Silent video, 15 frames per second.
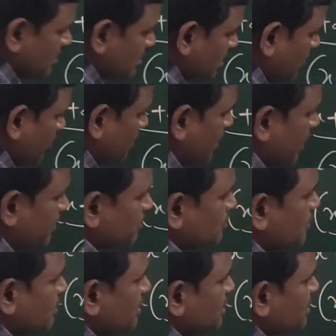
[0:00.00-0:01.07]
Sometimes
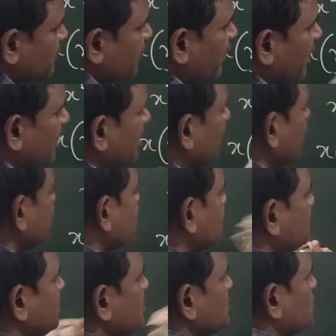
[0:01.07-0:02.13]
this
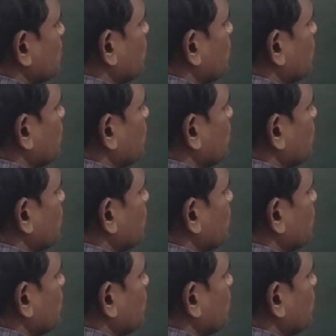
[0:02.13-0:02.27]
factorization is